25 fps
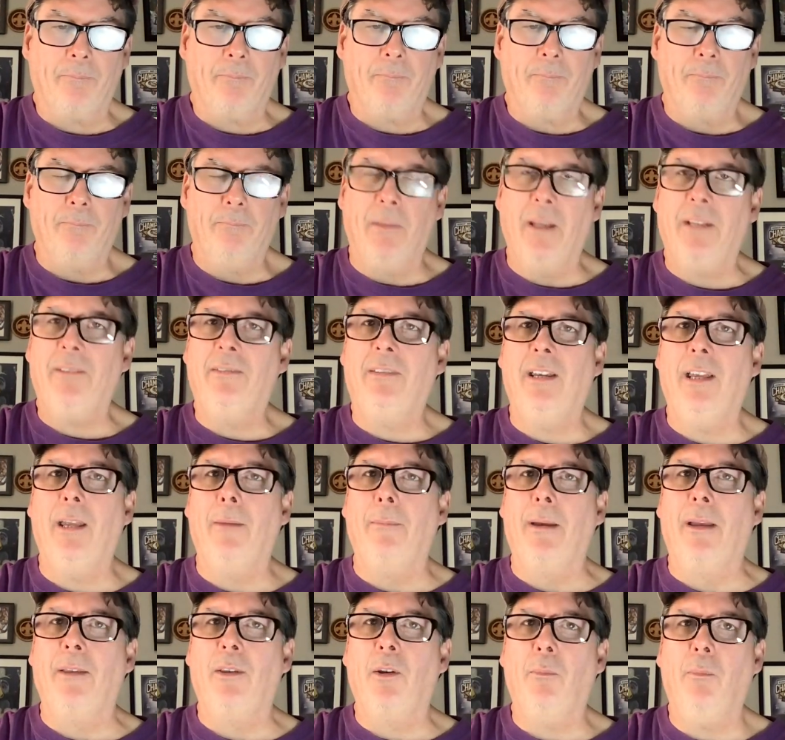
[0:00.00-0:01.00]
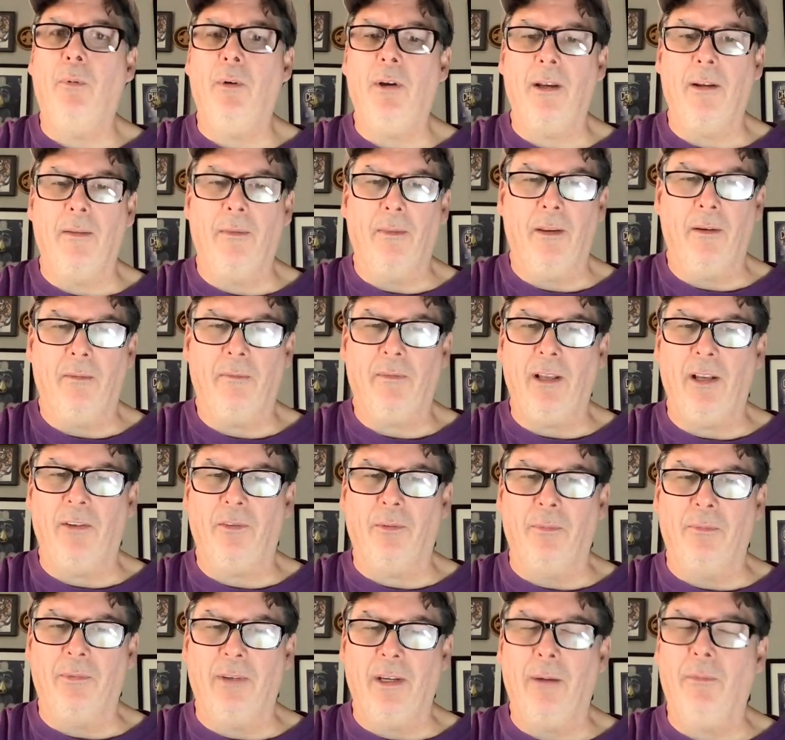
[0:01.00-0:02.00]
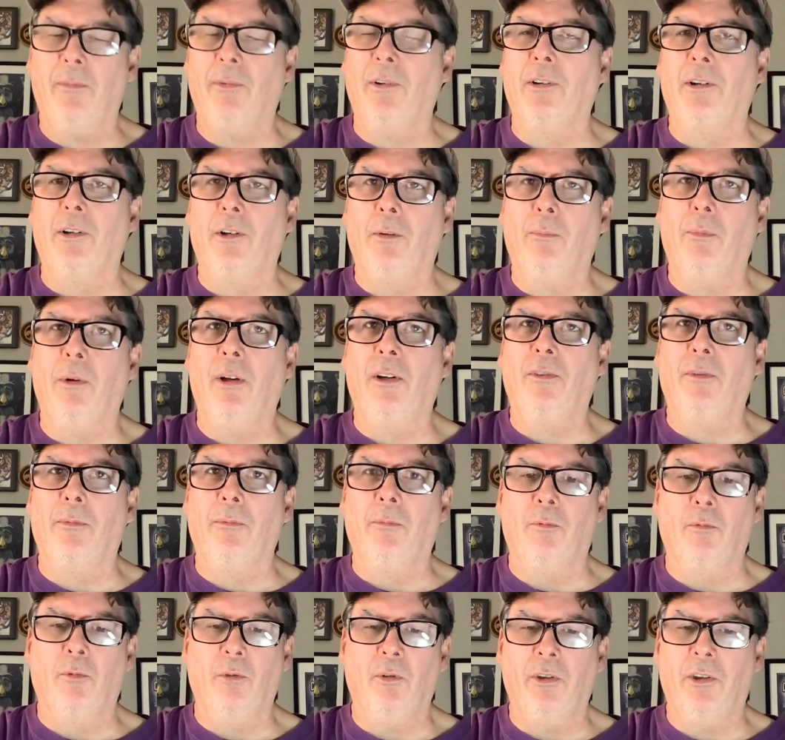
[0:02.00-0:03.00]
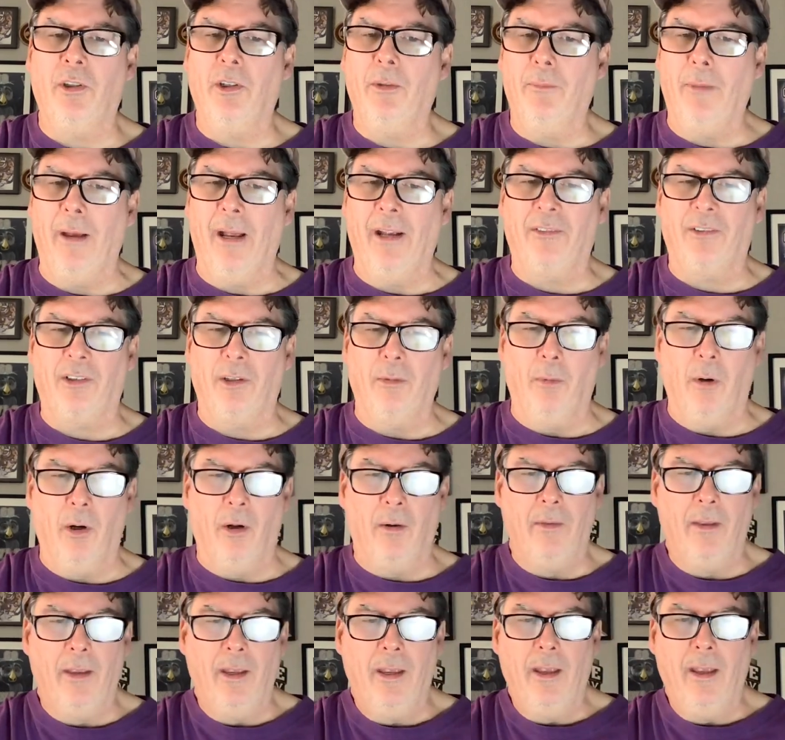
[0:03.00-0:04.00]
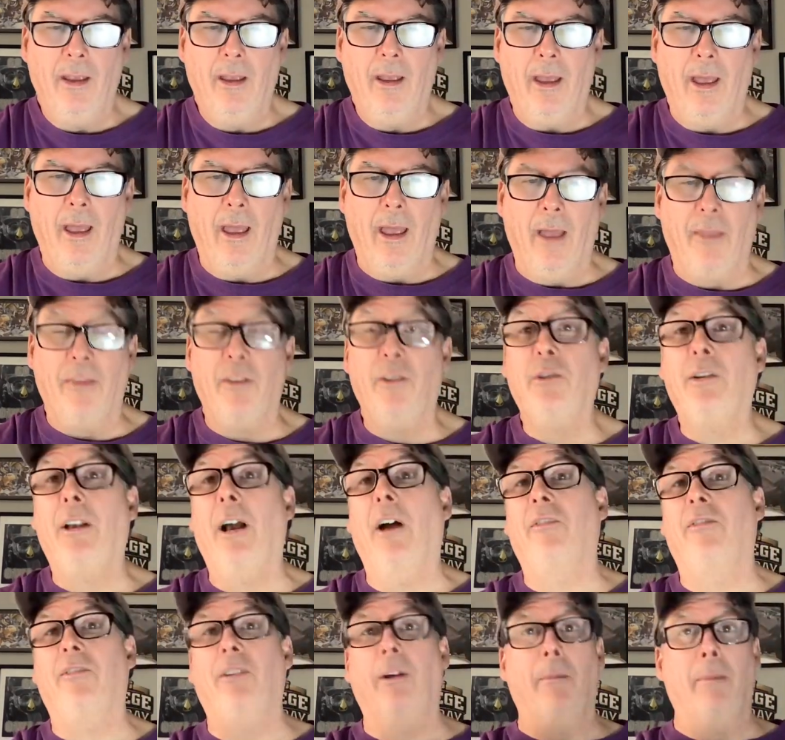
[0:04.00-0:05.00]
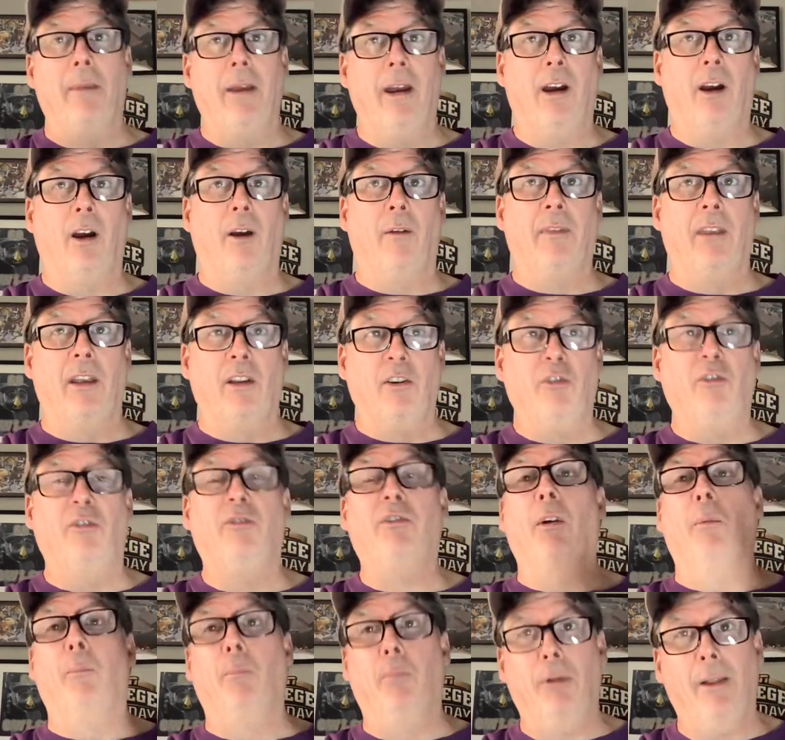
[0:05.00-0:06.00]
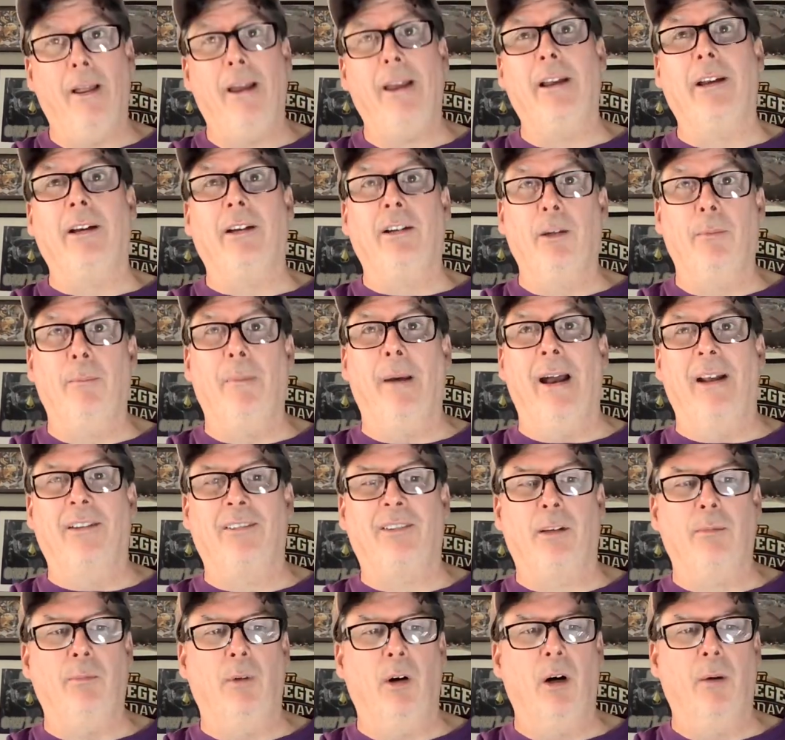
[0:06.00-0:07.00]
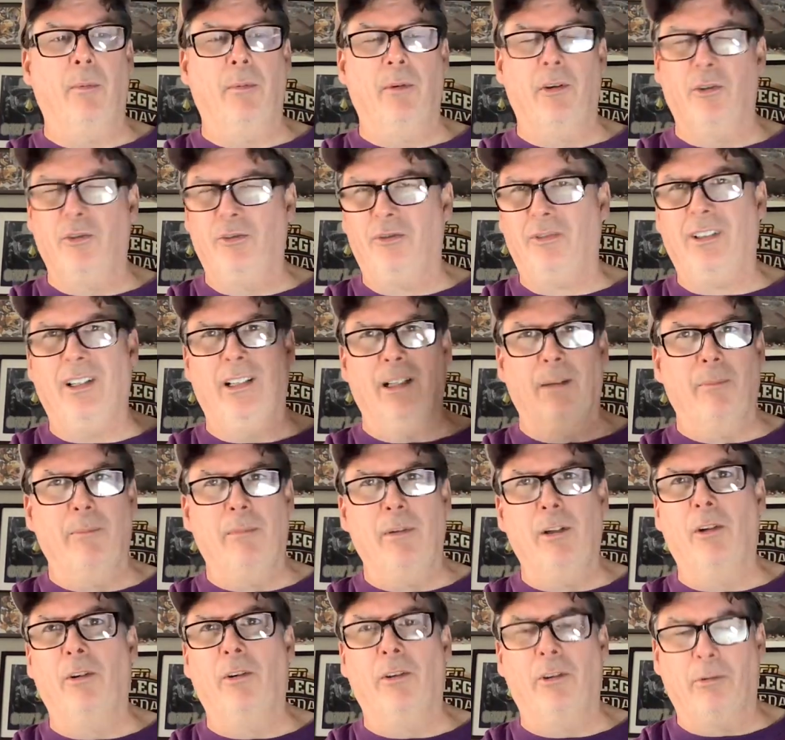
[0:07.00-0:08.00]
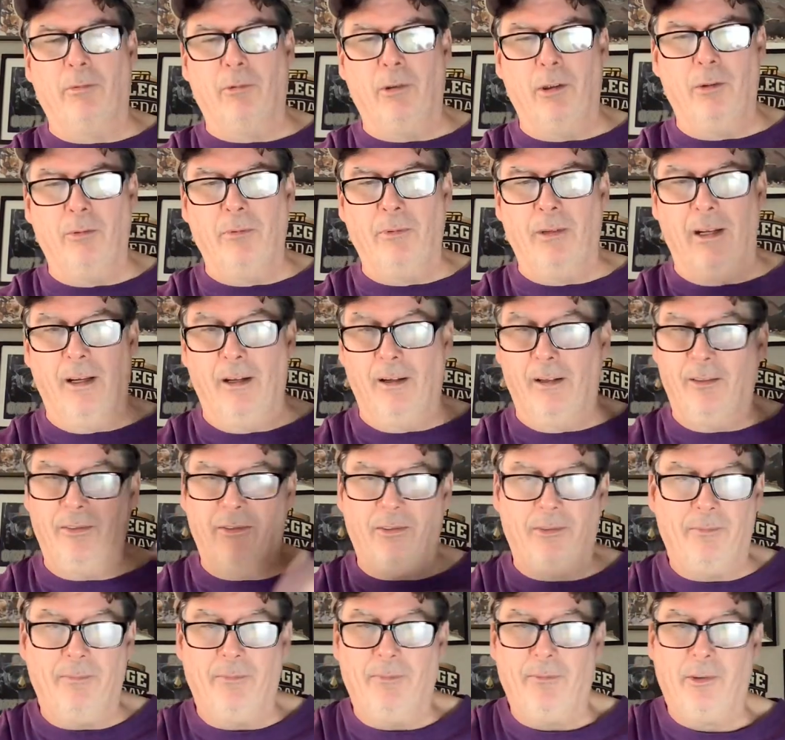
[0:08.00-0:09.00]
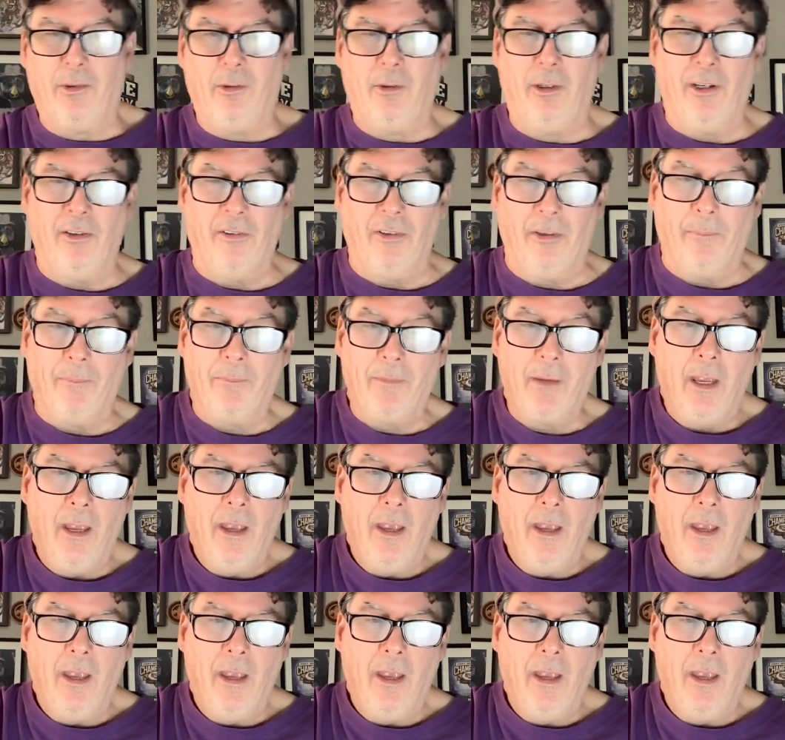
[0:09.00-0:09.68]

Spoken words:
Big Ten, man, they've got some teams in there playing some really good basketball. And then you got some there that used to play good basketball, but they're just kind of middle of the road now. It's crazy.